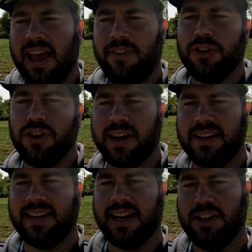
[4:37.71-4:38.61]
If you're
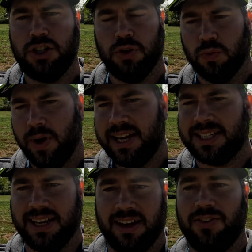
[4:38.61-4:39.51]
looking to get into
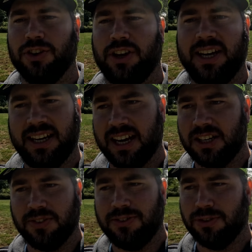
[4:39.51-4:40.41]
racing, if you're looking to get
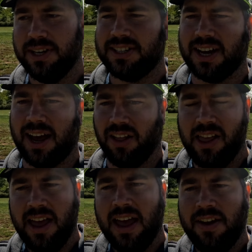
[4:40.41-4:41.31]
into freestyle,
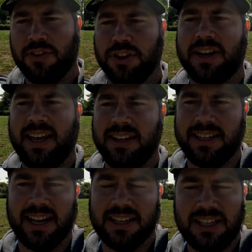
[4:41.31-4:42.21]
if you're looking
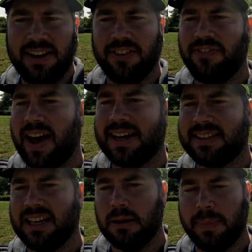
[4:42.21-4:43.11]
to get into even
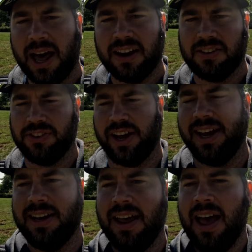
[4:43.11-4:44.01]
fast cinematic
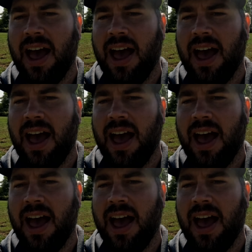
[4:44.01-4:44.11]
flight,